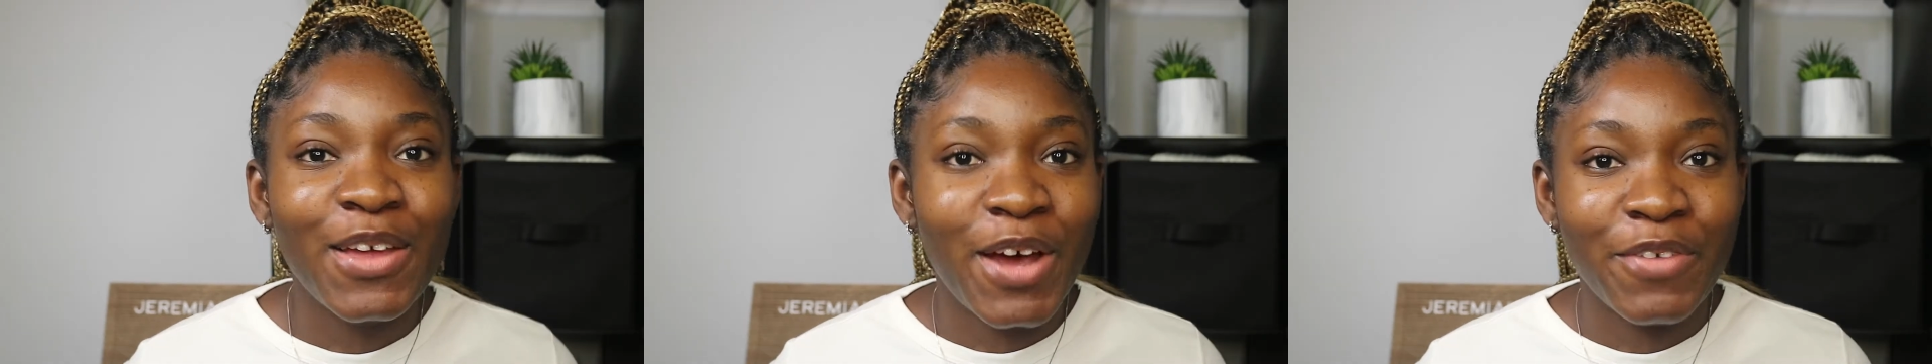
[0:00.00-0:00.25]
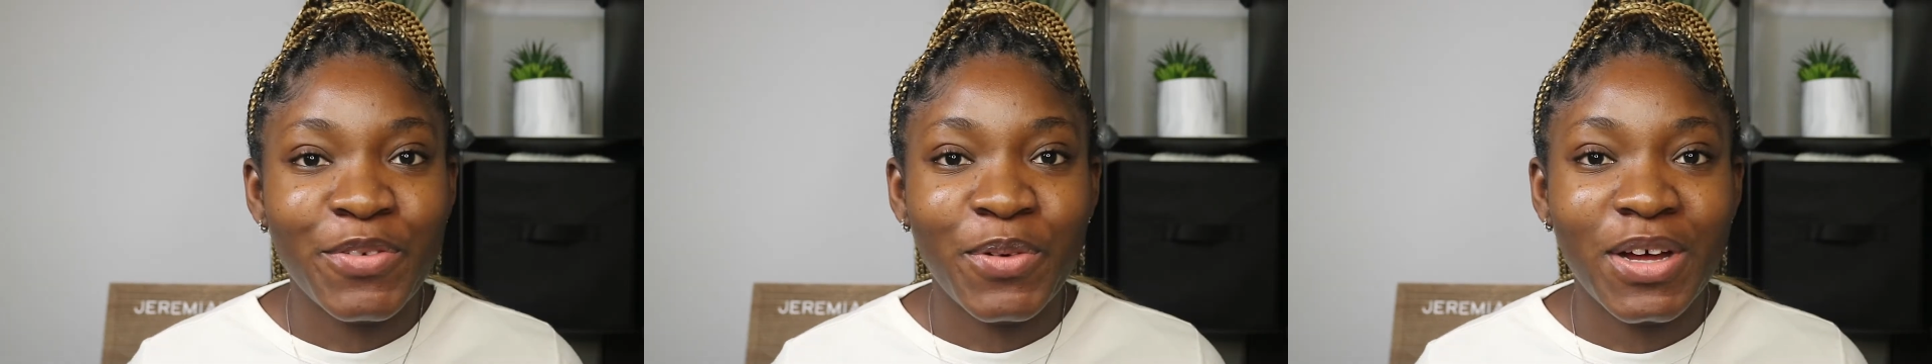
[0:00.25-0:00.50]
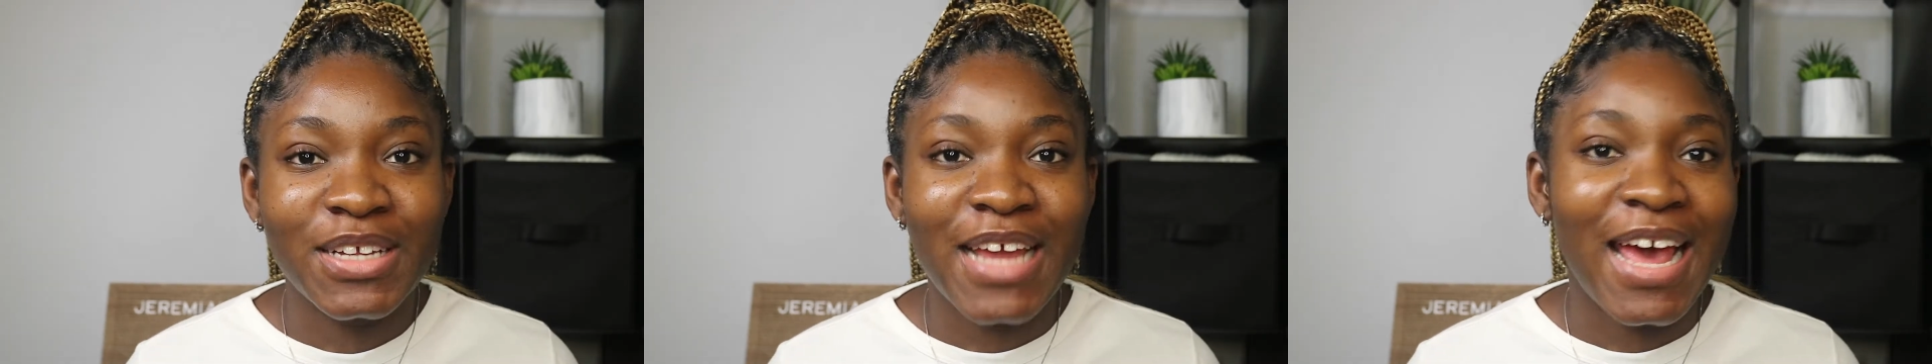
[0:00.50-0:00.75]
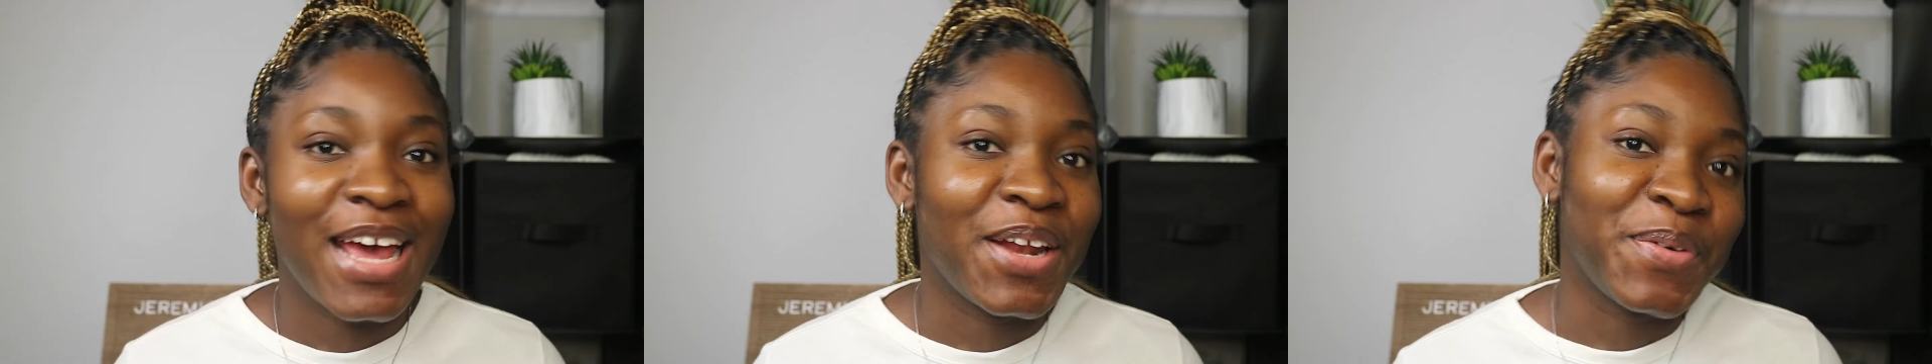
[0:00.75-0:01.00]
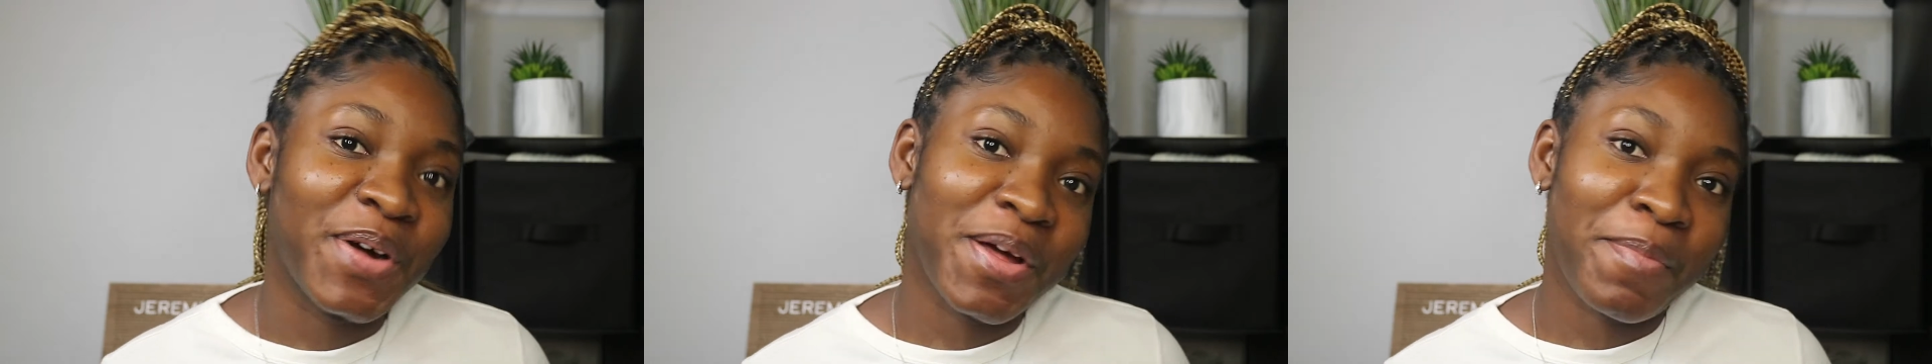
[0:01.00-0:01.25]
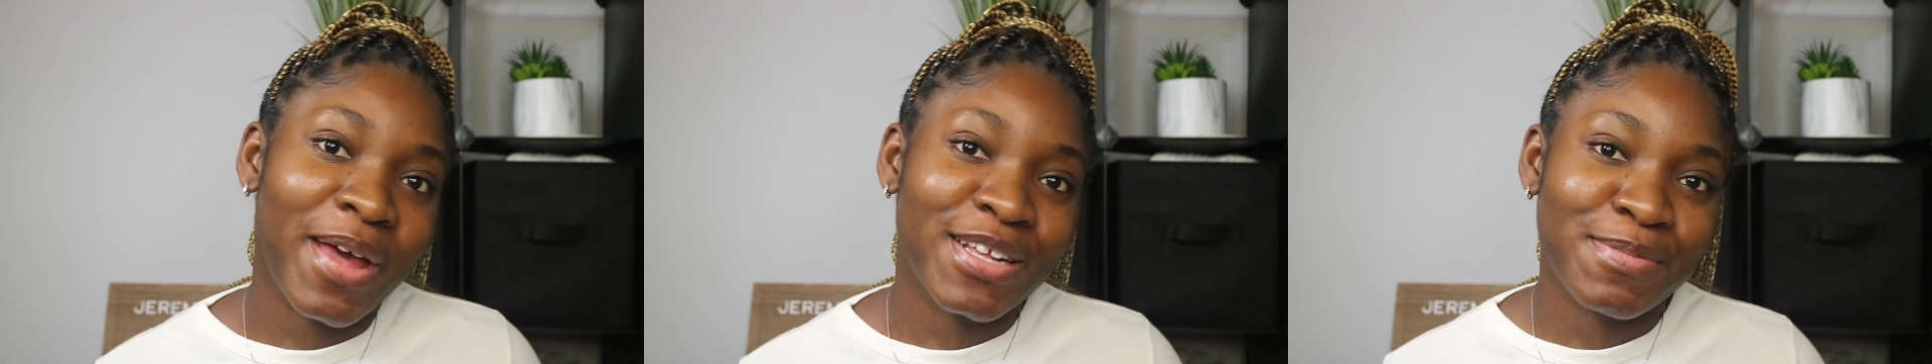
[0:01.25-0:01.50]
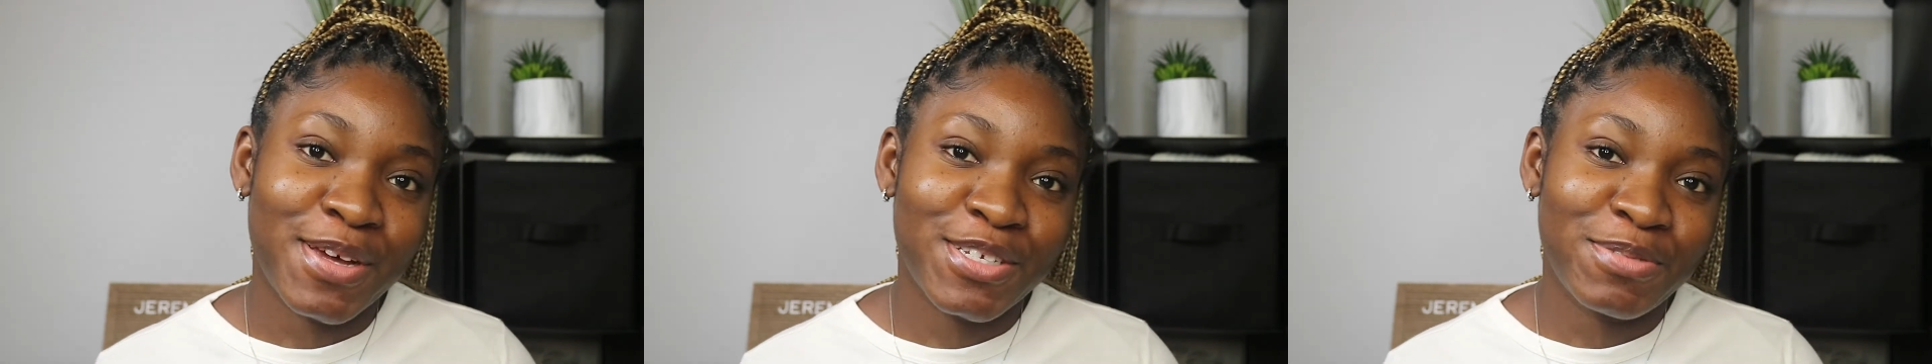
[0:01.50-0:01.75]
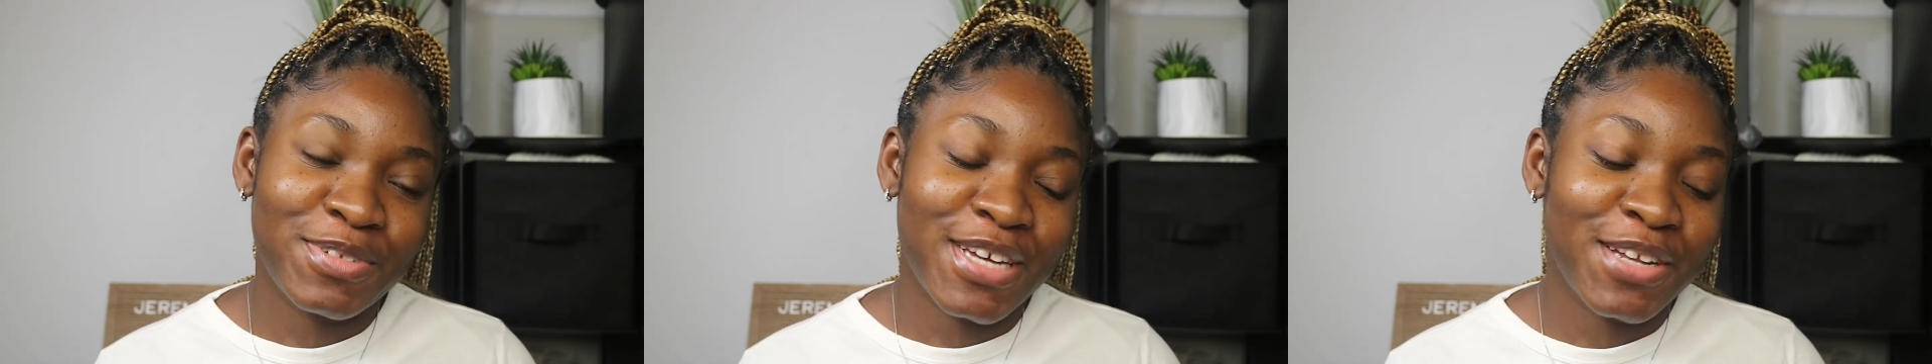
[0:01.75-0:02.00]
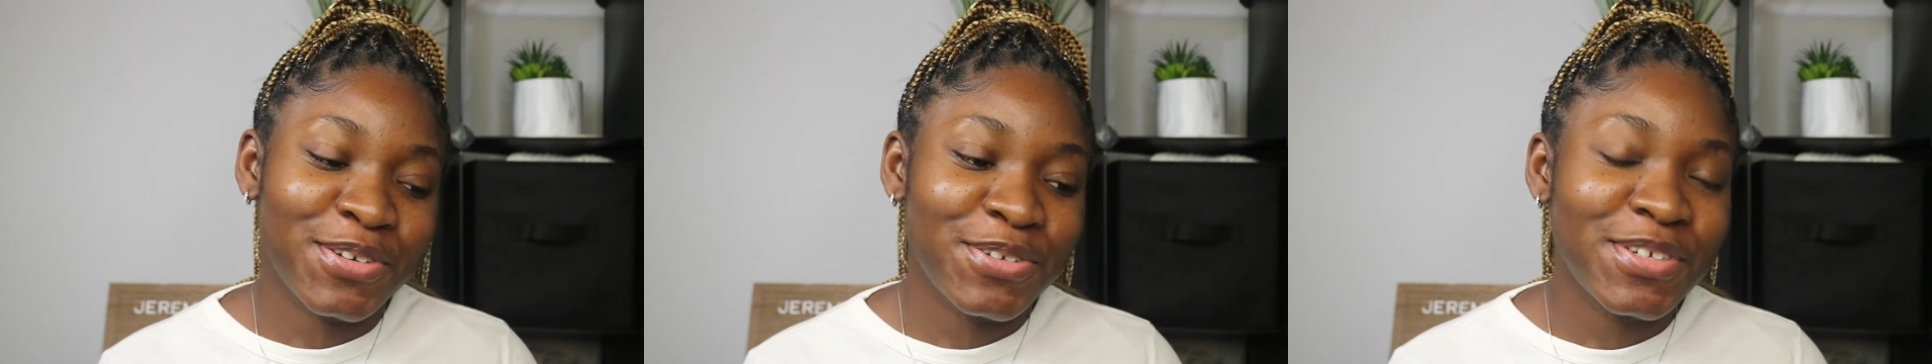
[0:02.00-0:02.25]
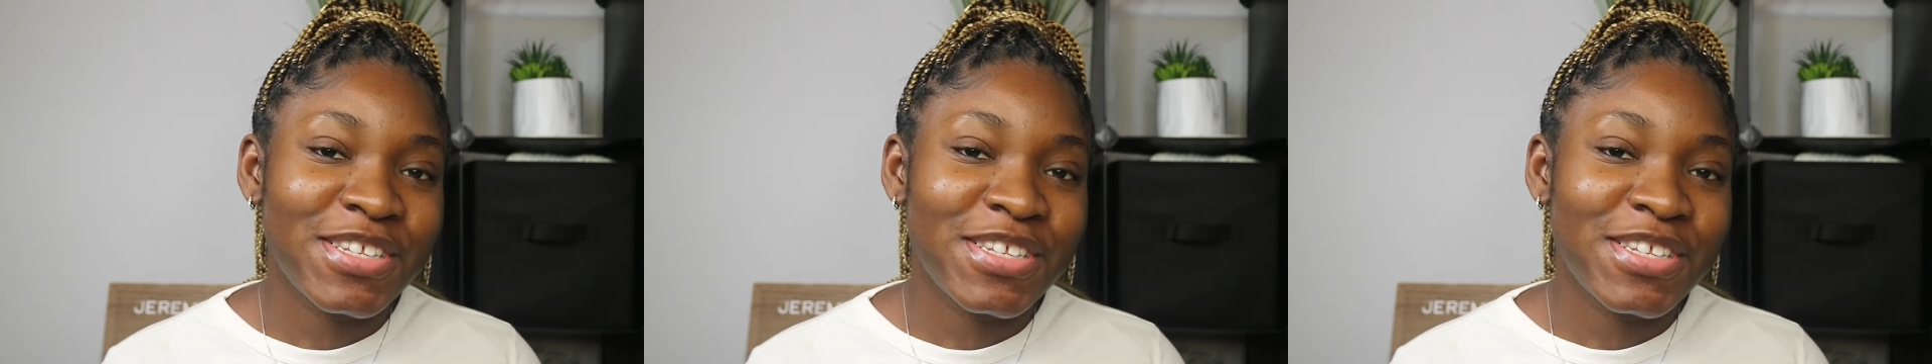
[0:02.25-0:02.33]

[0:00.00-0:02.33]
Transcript: everyone, and welcome back to my YouTube channel.